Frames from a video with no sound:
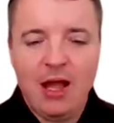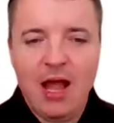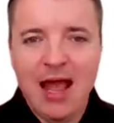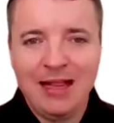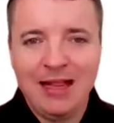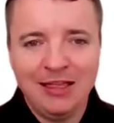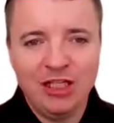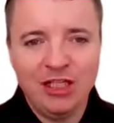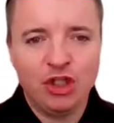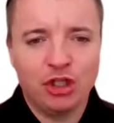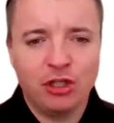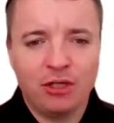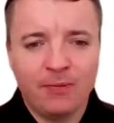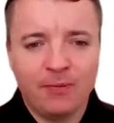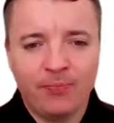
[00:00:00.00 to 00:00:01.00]

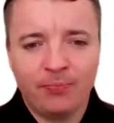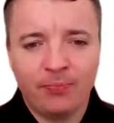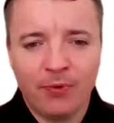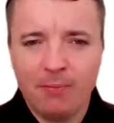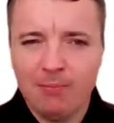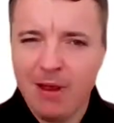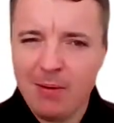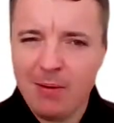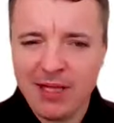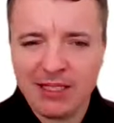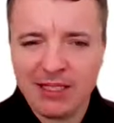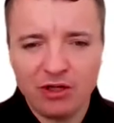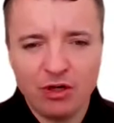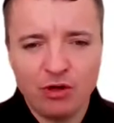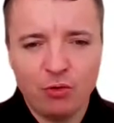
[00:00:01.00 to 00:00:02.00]
Elision. Maybe that's a
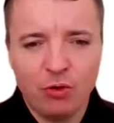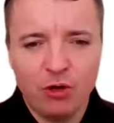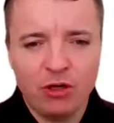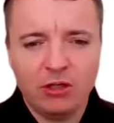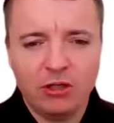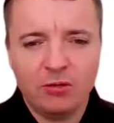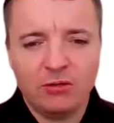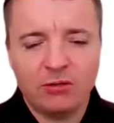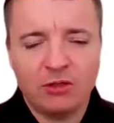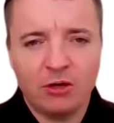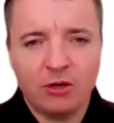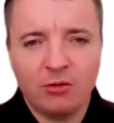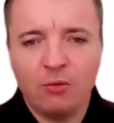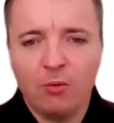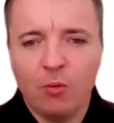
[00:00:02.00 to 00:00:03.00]
new word.
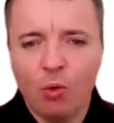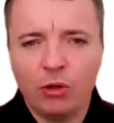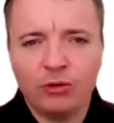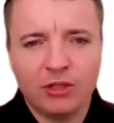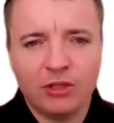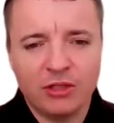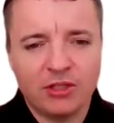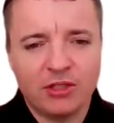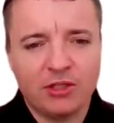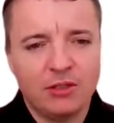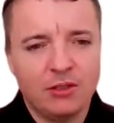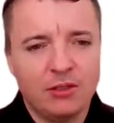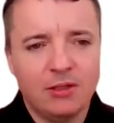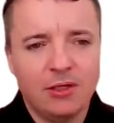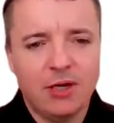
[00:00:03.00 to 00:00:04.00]
So what does
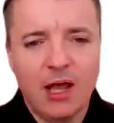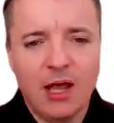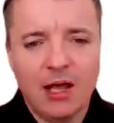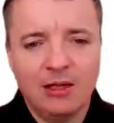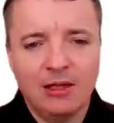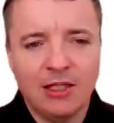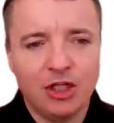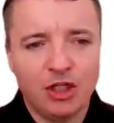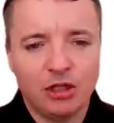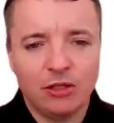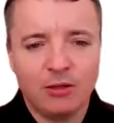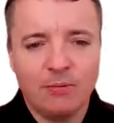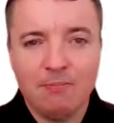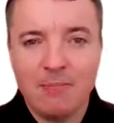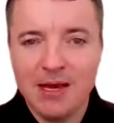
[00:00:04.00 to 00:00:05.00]
elision
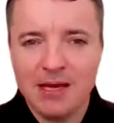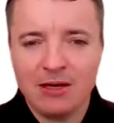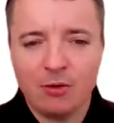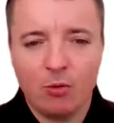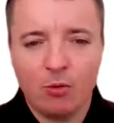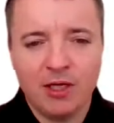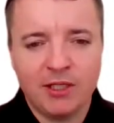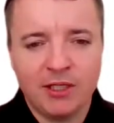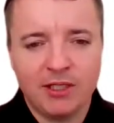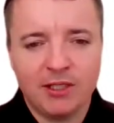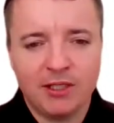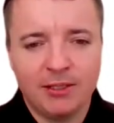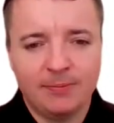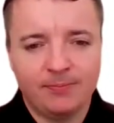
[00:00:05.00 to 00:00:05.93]
mean? What is it?